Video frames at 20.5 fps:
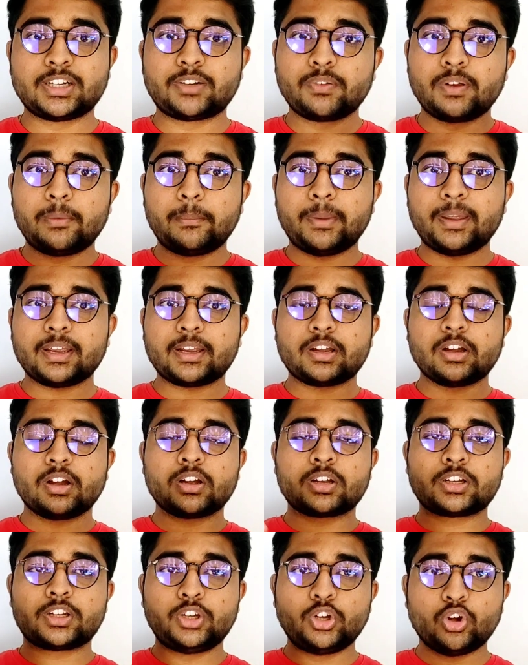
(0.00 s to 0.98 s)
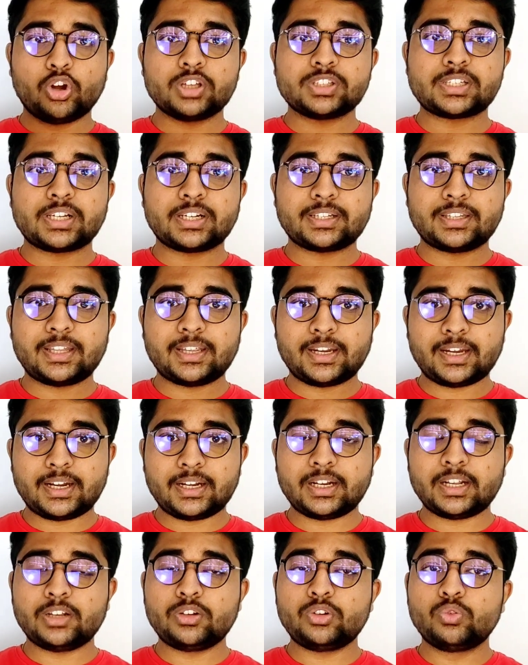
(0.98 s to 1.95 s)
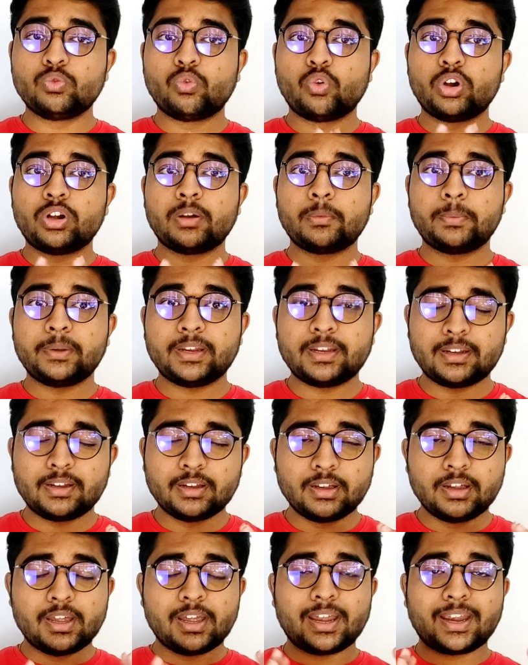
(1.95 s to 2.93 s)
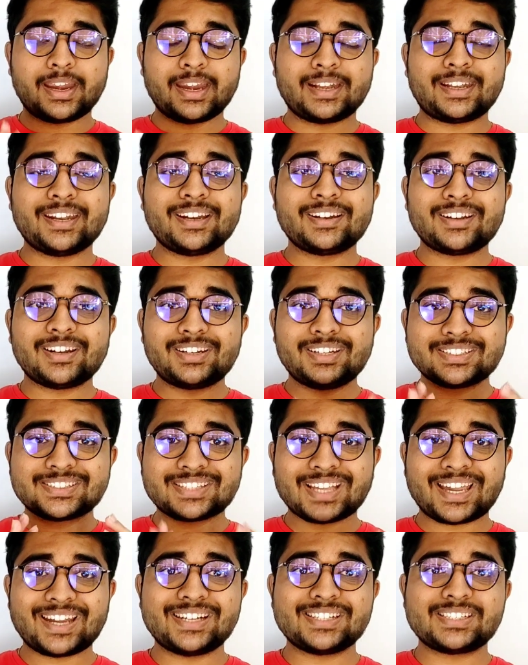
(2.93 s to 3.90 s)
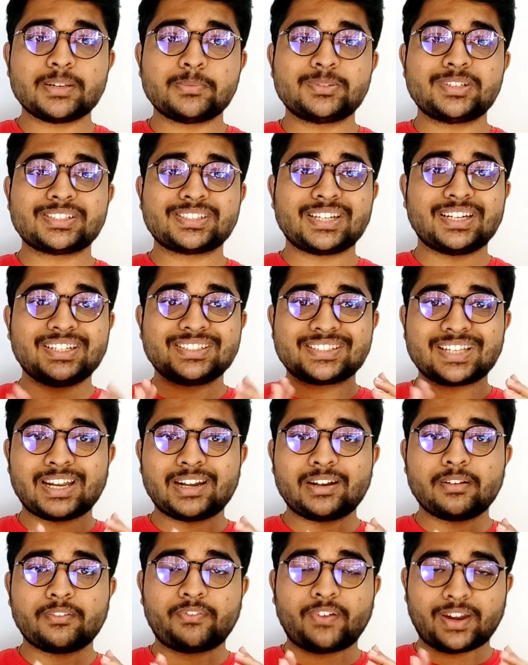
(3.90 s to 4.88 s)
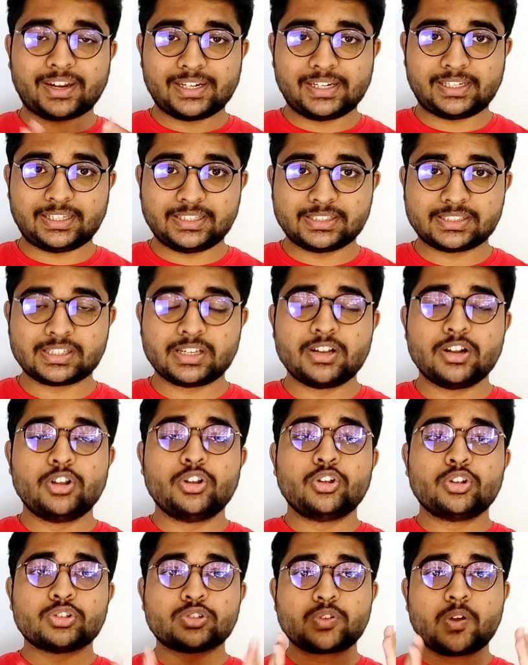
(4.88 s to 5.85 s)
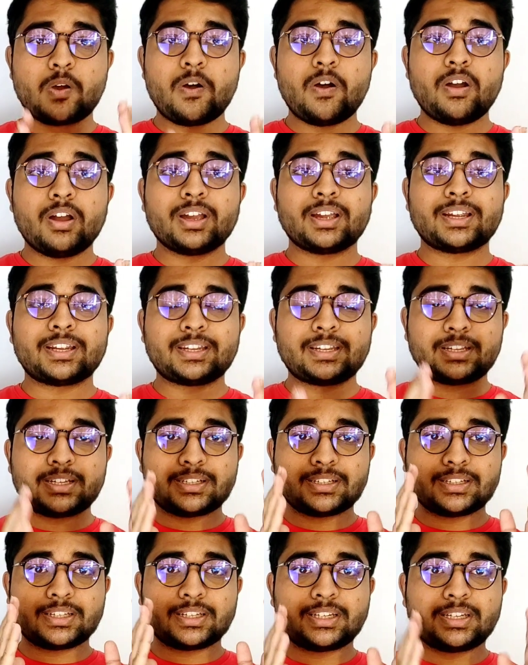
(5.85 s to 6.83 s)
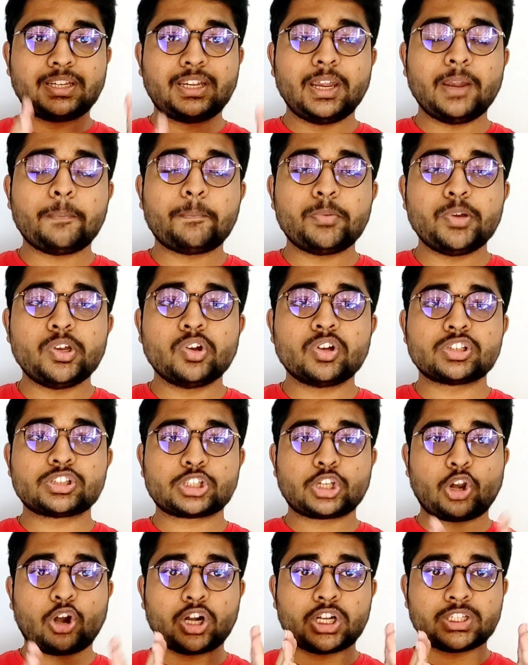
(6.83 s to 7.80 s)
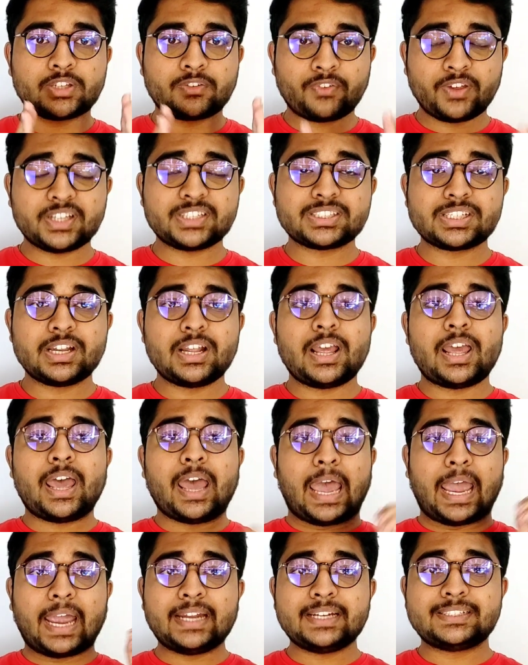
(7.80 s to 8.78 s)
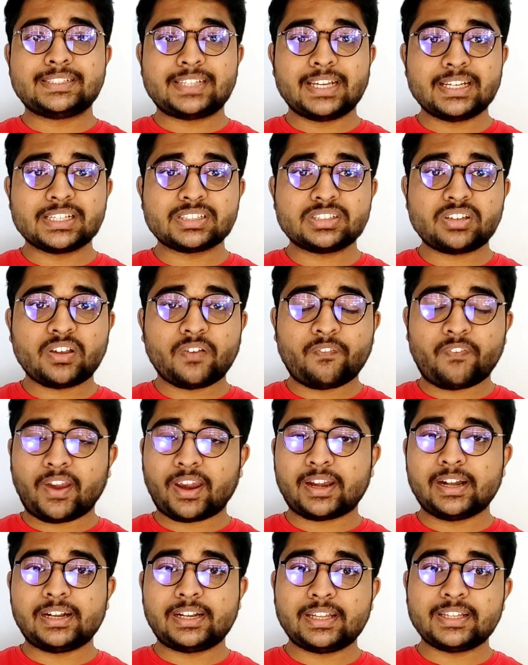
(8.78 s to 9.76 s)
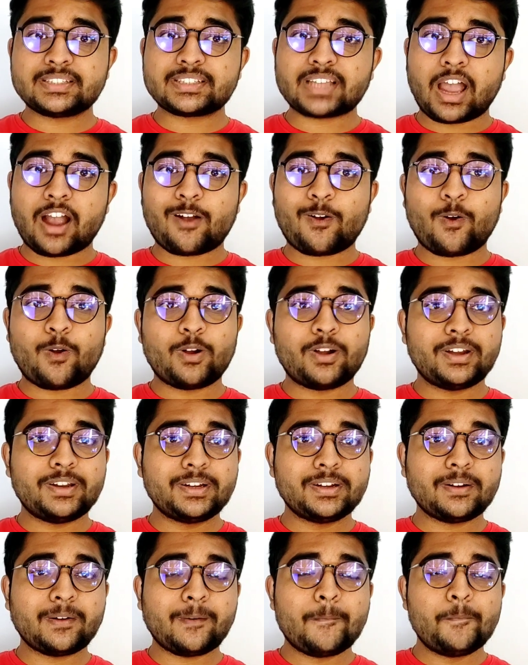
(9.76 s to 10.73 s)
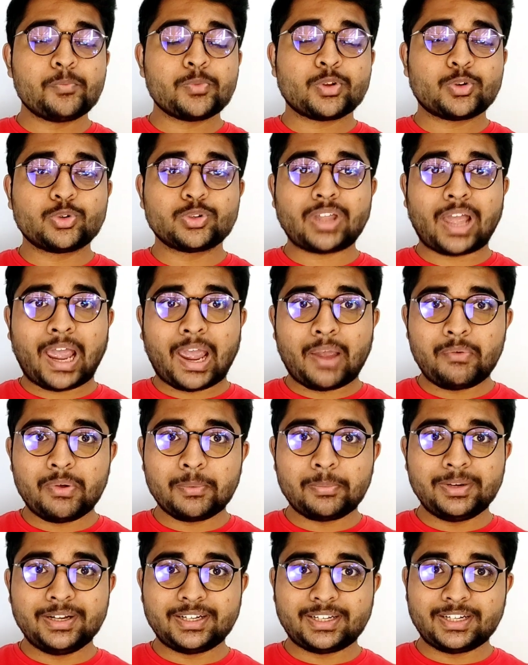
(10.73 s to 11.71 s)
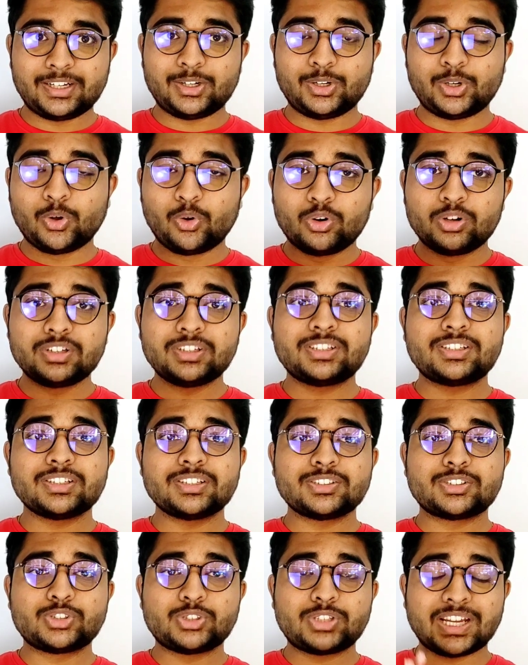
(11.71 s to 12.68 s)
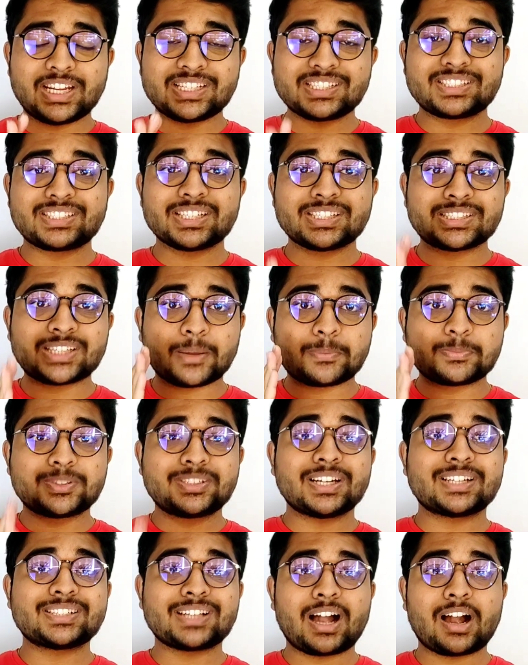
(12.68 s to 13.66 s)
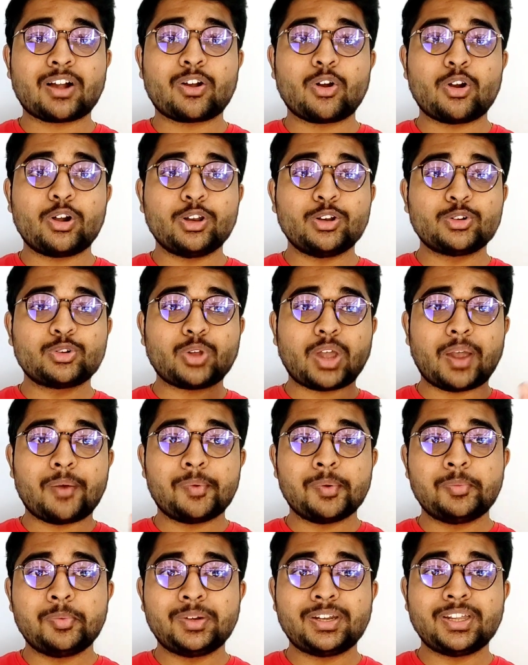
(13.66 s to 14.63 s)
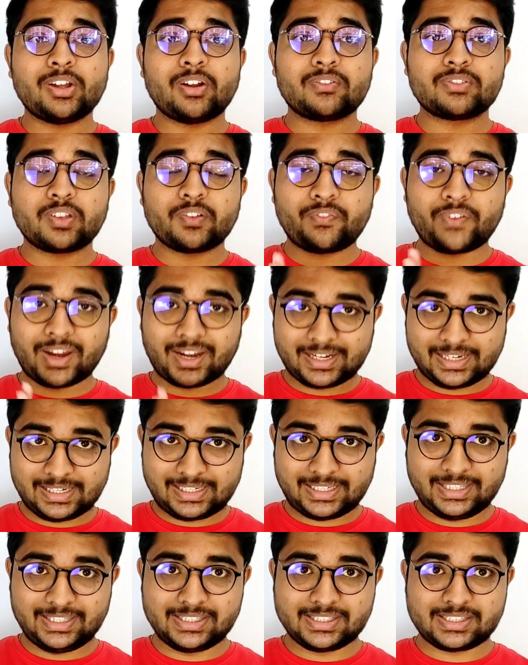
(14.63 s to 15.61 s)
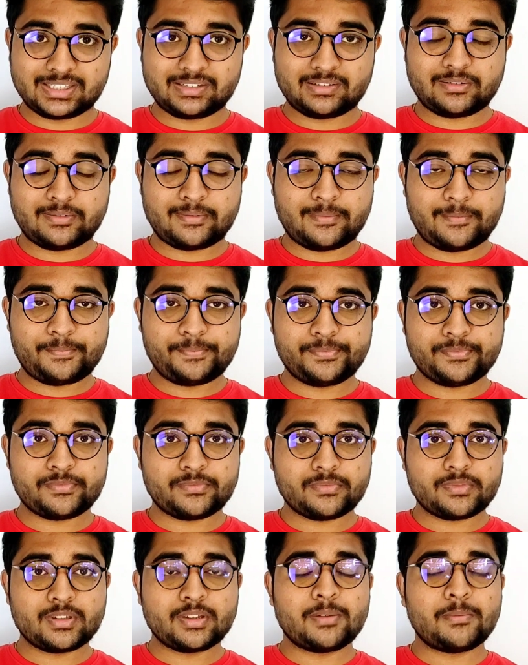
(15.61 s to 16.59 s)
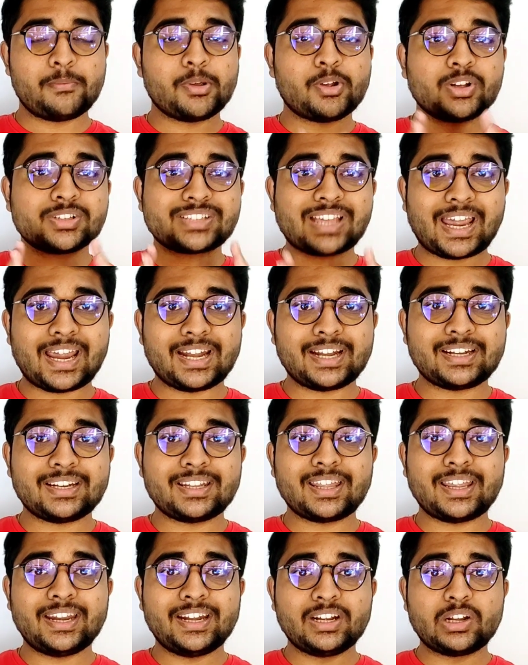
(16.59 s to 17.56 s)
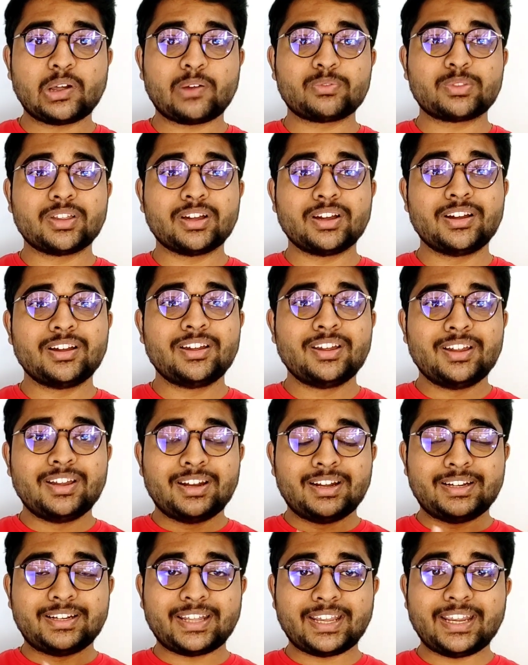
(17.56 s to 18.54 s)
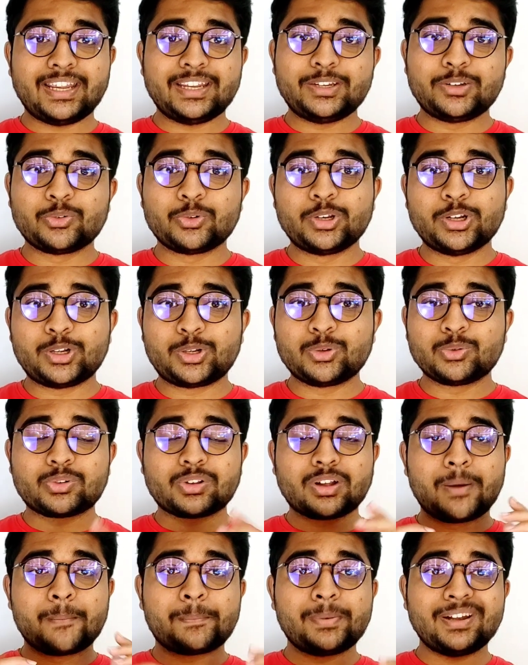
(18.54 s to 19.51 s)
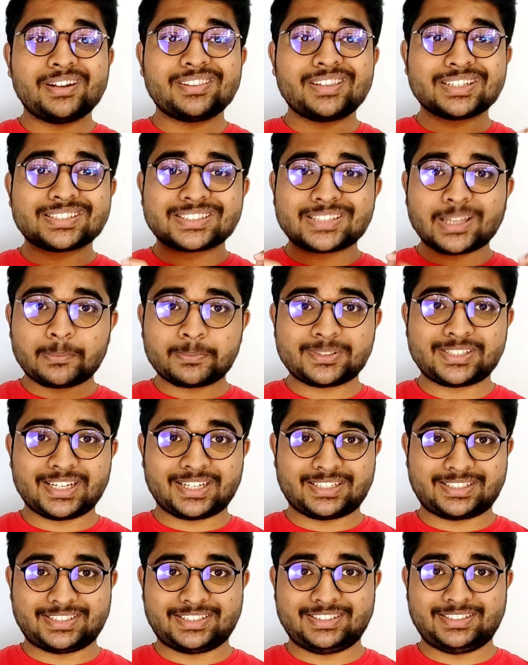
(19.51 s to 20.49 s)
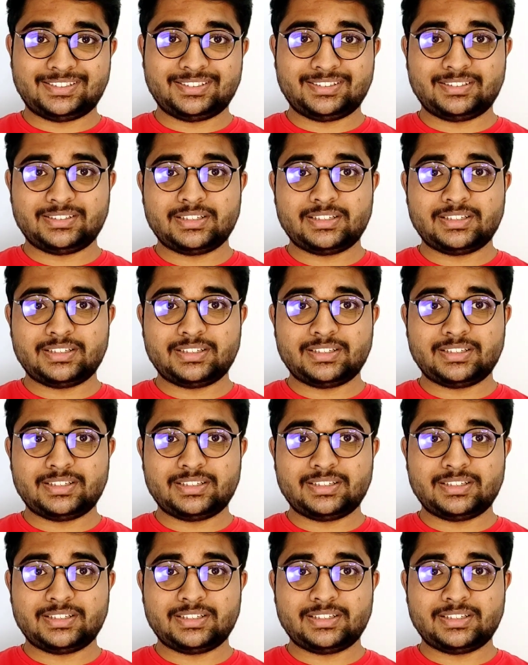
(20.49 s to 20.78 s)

It will make a chaos at the end, and you won't be getting the desired subjects and desired faculties. So keep your slots fixed and change the faculties according to the availability. Don't change the subject according to availability of the faculties, because at the end of the day you need to complete the subjects.